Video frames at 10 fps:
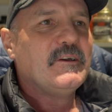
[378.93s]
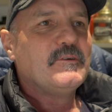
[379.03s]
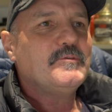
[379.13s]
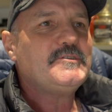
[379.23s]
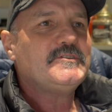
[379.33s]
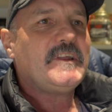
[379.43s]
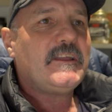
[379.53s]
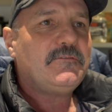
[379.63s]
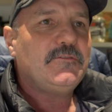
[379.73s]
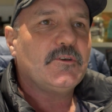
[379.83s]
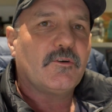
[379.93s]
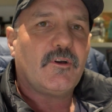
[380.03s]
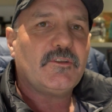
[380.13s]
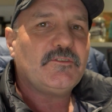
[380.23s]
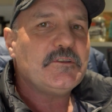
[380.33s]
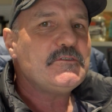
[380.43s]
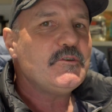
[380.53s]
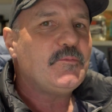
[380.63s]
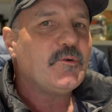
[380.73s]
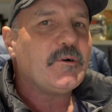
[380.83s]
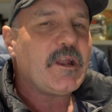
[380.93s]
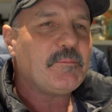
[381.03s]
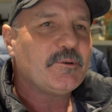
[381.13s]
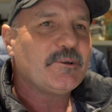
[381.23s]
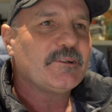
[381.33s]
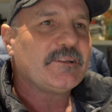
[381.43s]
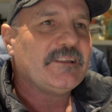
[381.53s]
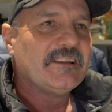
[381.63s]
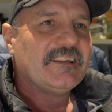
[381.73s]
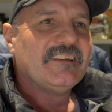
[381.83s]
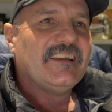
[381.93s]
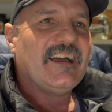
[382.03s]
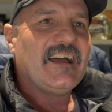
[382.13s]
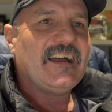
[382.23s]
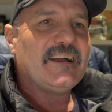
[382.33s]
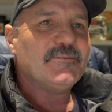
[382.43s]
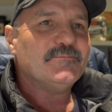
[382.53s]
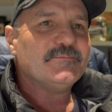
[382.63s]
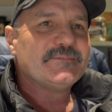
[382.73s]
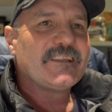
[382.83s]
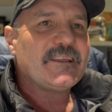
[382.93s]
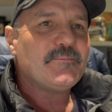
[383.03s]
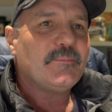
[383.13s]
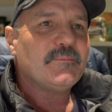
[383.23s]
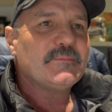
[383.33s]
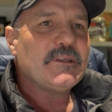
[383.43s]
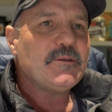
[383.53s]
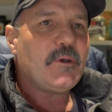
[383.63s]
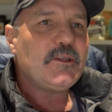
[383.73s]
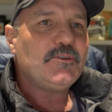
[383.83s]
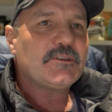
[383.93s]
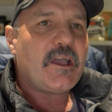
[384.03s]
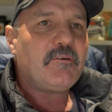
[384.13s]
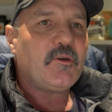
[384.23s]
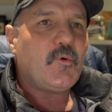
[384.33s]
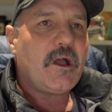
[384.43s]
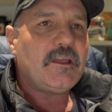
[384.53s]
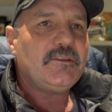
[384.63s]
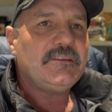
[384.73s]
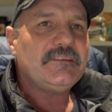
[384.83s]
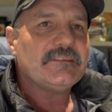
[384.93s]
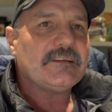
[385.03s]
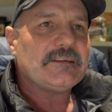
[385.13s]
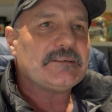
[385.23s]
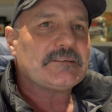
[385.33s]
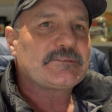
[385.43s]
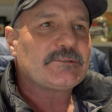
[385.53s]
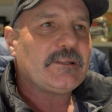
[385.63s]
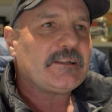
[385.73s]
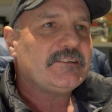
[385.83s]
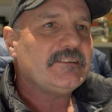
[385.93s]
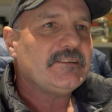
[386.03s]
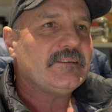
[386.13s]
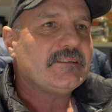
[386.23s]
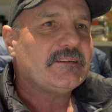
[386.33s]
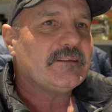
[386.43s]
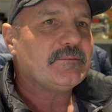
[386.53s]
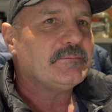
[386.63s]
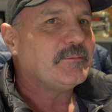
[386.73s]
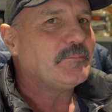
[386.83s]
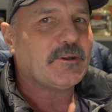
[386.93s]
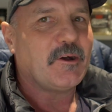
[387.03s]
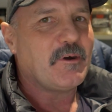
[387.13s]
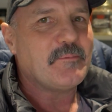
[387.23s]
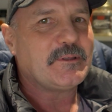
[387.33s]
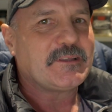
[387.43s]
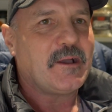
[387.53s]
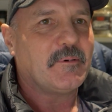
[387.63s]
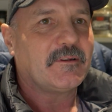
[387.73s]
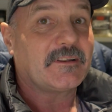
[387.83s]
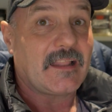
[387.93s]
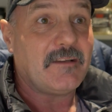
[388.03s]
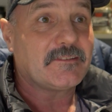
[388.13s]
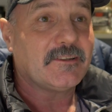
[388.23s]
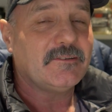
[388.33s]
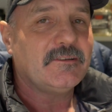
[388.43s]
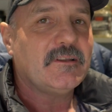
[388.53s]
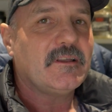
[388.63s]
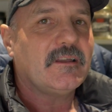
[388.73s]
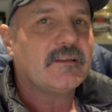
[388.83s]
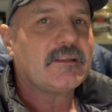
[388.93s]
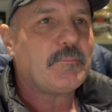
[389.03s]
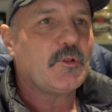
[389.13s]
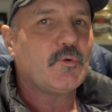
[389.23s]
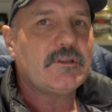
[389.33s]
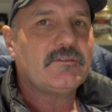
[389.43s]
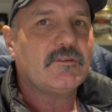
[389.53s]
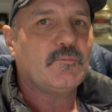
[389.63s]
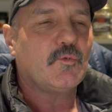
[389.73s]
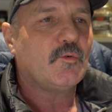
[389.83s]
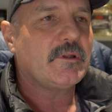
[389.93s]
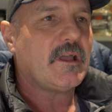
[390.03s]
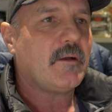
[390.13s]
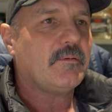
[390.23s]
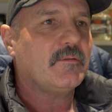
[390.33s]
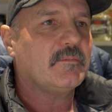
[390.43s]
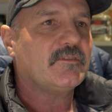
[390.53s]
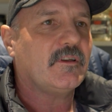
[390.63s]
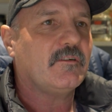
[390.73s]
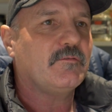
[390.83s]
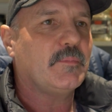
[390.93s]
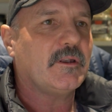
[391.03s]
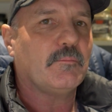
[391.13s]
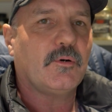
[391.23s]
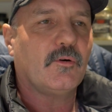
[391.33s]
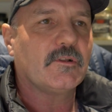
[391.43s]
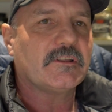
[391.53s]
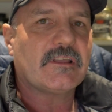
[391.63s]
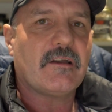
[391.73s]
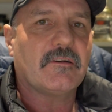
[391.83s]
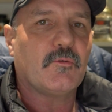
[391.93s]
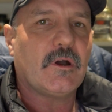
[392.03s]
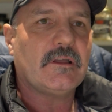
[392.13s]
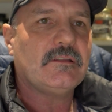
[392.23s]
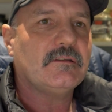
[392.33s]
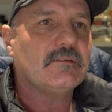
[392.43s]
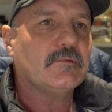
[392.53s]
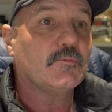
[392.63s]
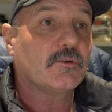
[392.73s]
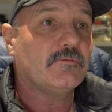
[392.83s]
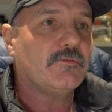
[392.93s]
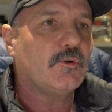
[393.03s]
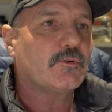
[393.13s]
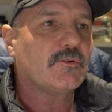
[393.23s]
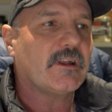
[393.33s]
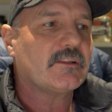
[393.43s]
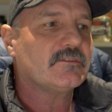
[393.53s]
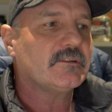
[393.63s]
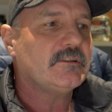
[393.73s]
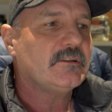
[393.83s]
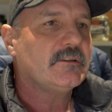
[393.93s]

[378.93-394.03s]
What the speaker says: Richard Hadfield, I seen you put one up early. Yeah, mate, you're going away. Good luck to you, but I won't be coming. I'd love to. A couple of weeks and we'll be up. Myself, Ben and Paulie are going away. I'm looking forward to it, actually.